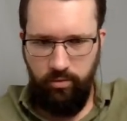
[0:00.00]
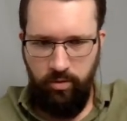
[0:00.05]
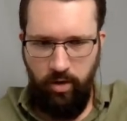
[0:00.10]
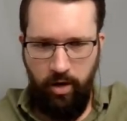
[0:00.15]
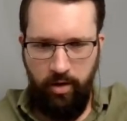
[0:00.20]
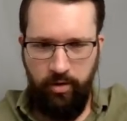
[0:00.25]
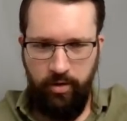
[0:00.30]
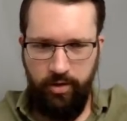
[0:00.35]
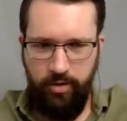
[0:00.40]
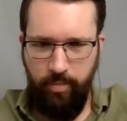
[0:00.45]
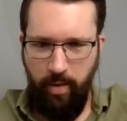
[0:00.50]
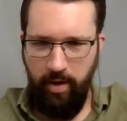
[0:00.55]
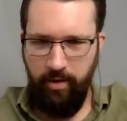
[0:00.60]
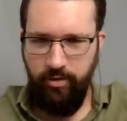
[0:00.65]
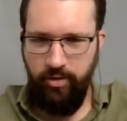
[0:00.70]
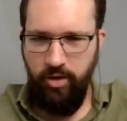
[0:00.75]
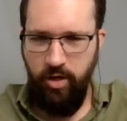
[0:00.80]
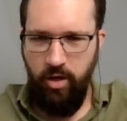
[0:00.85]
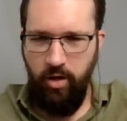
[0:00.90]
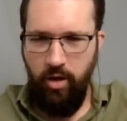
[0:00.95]
None of this
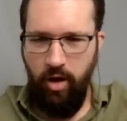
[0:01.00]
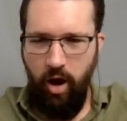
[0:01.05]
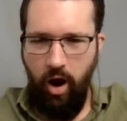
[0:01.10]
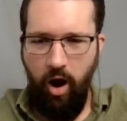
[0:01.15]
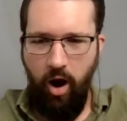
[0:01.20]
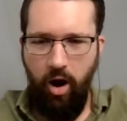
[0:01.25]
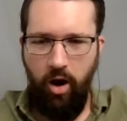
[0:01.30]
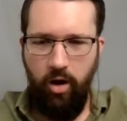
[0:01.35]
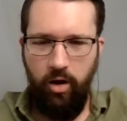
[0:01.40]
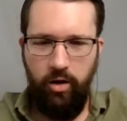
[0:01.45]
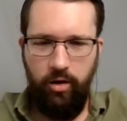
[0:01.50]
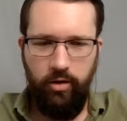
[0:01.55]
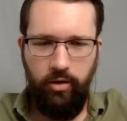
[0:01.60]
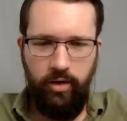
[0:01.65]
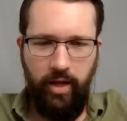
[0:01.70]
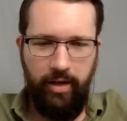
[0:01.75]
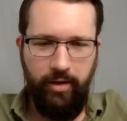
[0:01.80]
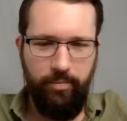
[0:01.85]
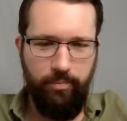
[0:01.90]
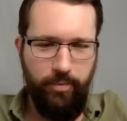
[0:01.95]
matters. Are
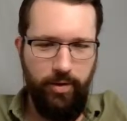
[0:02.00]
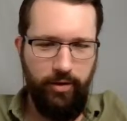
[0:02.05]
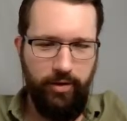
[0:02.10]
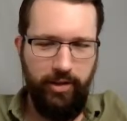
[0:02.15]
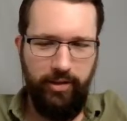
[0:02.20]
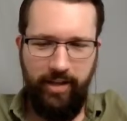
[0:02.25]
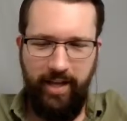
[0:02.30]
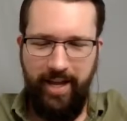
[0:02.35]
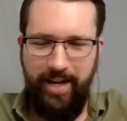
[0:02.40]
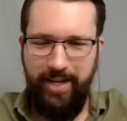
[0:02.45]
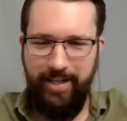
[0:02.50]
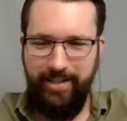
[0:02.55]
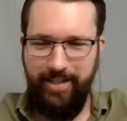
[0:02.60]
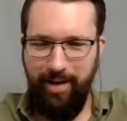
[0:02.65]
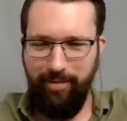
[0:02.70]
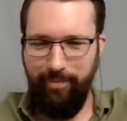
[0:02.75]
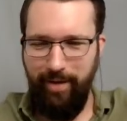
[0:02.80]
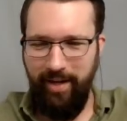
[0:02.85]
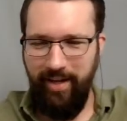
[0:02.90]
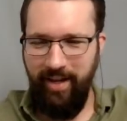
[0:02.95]
like the little edits
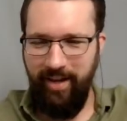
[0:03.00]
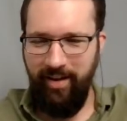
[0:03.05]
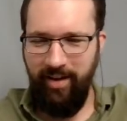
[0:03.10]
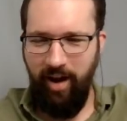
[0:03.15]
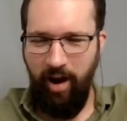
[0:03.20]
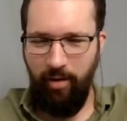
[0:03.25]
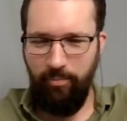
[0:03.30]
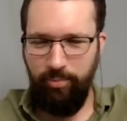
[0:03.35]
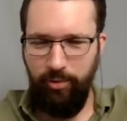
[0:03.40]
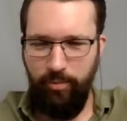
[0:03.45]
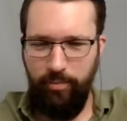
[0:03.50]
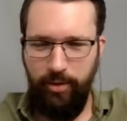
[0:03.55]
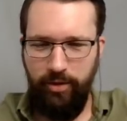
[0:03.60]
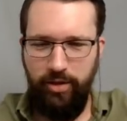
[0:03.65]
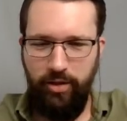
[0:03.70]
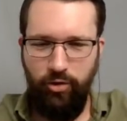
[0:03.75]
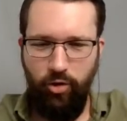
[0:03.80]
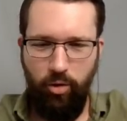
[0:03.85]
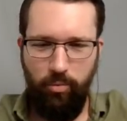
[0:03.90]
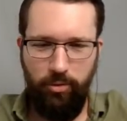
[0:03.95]
I'm making are
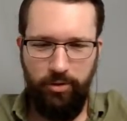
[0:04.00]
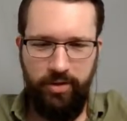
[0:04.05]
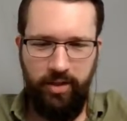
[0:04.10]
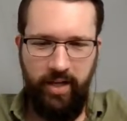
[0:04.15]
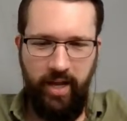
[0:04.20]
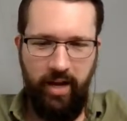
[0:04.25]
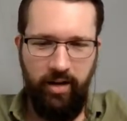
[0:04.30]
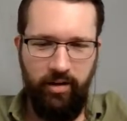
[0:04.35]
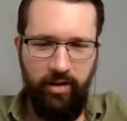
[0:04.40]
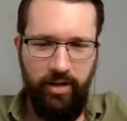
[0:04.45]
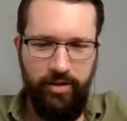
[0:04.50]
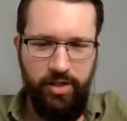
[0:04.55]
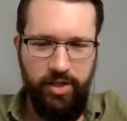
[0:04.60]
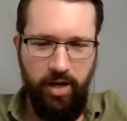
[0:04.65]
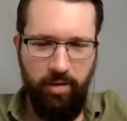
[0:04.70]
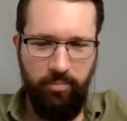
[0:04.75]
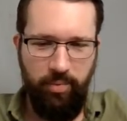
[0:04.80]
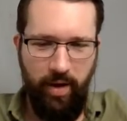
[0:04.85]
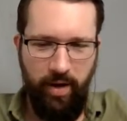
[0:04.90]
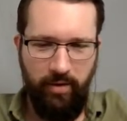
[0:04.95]
Bloomington, Normal, Decatur, and
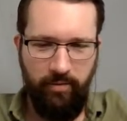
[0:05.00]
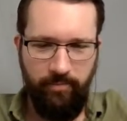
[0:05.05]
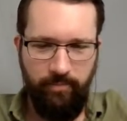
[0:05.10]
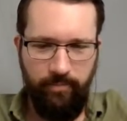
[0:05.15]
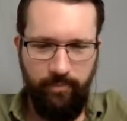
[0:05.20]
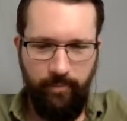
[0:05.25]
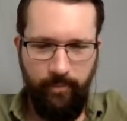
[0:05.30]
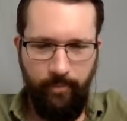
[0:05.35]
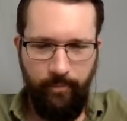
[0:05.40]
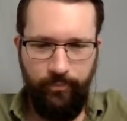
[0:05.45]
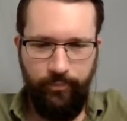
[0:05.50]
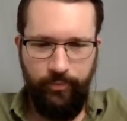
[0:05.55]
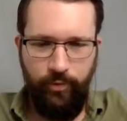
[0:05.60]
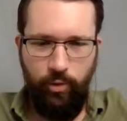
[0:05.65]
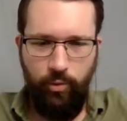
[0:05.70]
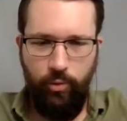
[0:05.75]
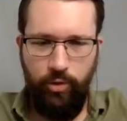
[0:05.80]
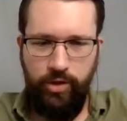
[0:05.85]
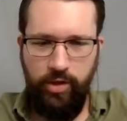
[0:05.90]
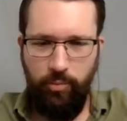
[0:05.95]
Champaign.
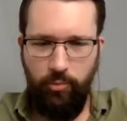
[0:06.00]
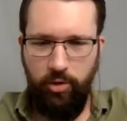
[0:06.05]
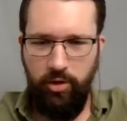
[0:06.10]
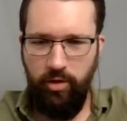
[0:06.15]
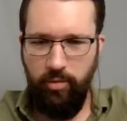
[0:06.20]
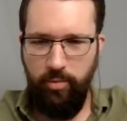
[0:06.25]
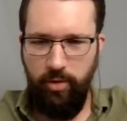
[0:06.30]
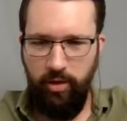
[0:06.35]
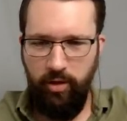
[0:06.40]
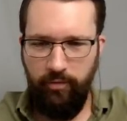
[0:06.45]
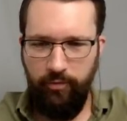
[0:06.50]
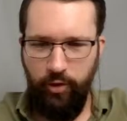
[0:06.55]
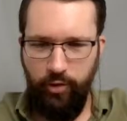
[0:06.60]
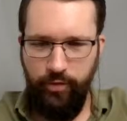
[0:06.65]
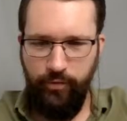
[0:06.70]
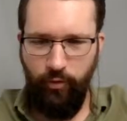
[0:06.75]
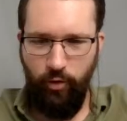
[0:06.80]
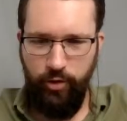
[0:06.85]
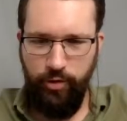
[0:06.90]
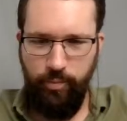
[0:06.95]
We're somewhere in the middle of those
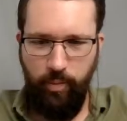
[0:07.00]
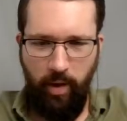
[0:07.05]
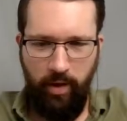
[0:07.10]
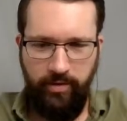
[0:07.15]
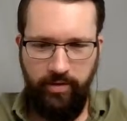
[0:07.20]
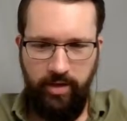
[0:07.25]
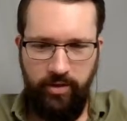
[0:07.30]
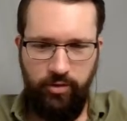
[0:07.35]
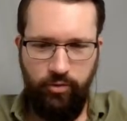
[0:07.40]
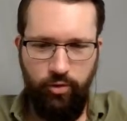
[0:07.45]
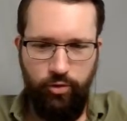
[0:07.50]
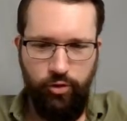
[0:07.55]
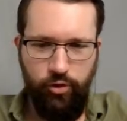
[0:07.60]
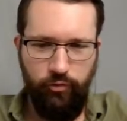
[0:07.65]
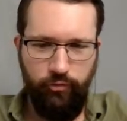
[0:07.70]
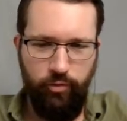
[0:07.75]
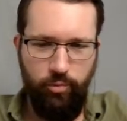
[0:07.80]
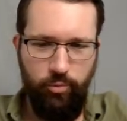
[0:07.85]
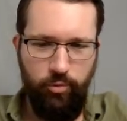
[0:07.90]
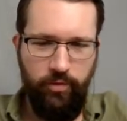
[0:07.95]
4 spots. That's crucial
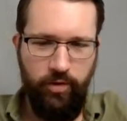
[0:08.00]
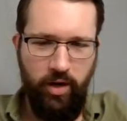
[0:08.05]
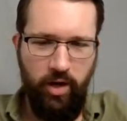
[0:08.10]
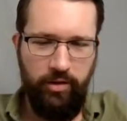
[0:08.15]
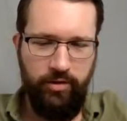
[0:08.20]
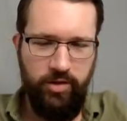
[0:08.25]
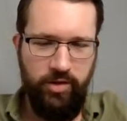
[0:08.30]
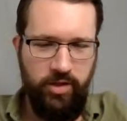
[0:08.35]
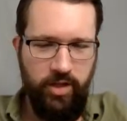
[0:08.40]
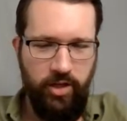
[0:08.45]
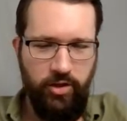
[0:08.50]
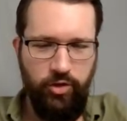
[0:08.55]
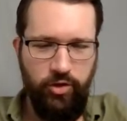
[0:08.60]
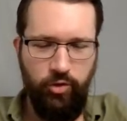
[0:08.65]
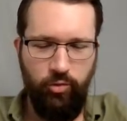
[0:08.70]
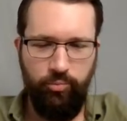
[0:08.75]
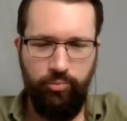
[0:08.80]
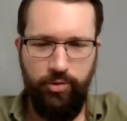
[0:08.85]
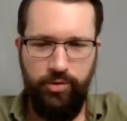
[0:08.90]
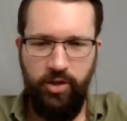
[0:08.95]
for moving on to stage
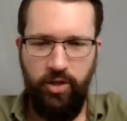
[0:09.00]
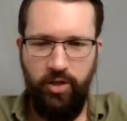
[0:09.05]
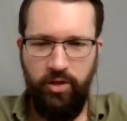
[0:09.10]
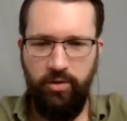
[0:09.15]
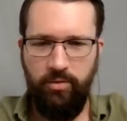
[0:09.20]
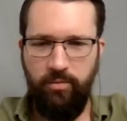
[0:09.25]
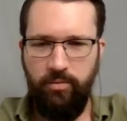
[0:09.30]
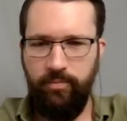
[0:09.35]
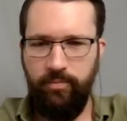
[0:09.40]
2. Proceed.